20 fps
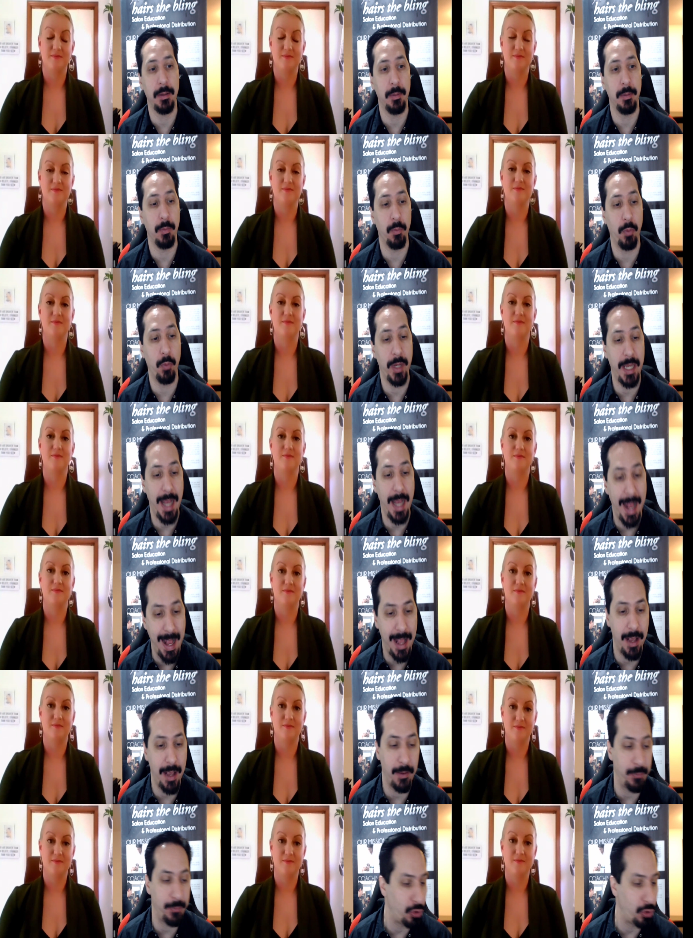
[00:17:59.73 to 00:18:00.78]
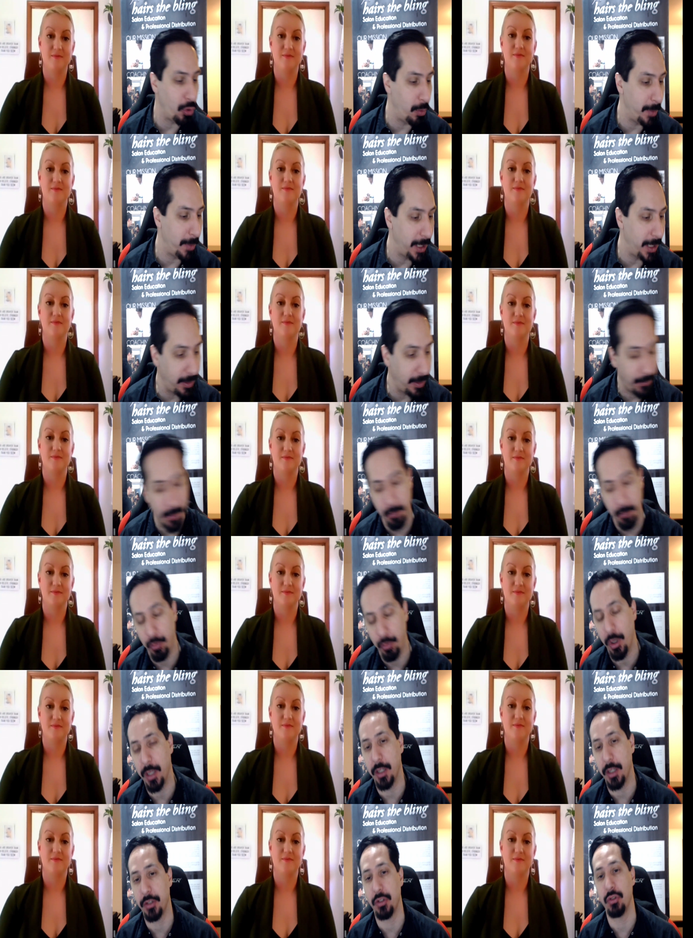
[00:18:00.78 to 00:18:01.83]
Speaker 1: we have so many different
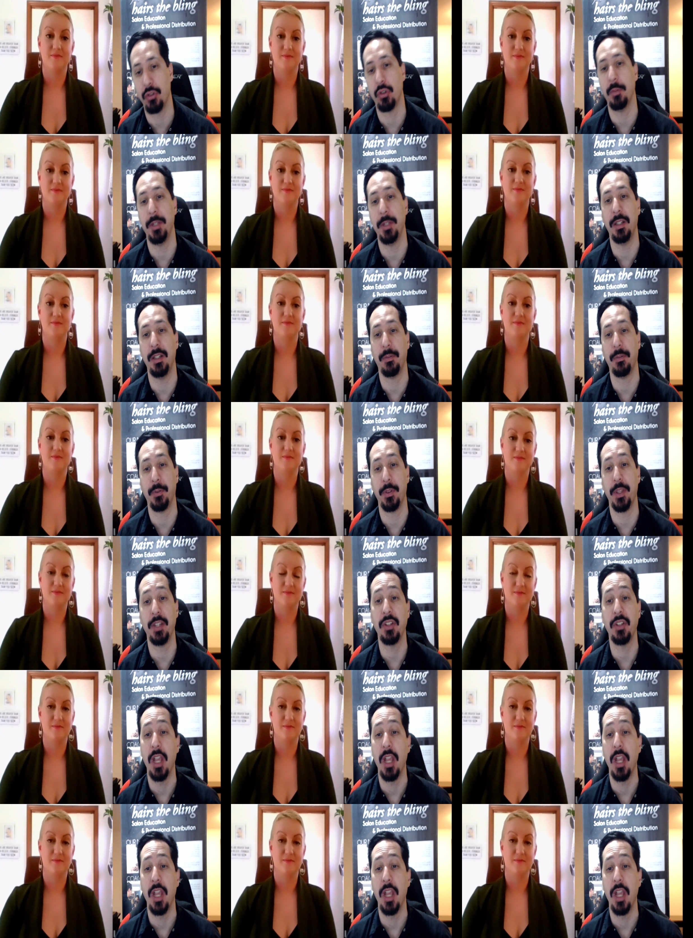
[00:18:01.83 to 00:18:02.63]
products and so many different things.